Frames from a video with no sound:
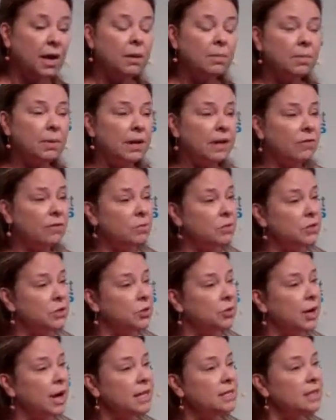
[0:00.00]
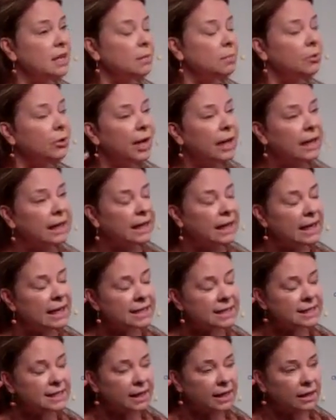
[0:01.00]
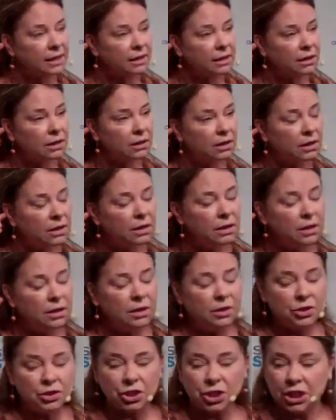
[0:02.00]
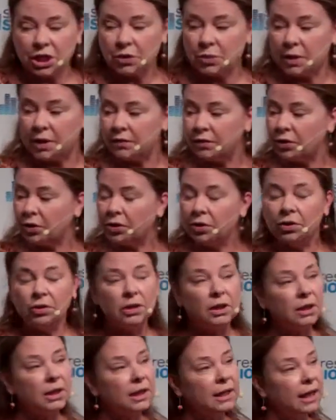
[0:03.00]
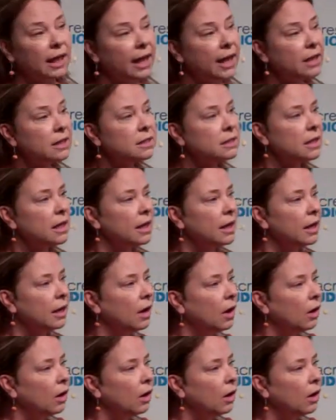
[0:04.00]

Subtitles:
But if Miss Grasshopper had listened, she would have heard the little ant say,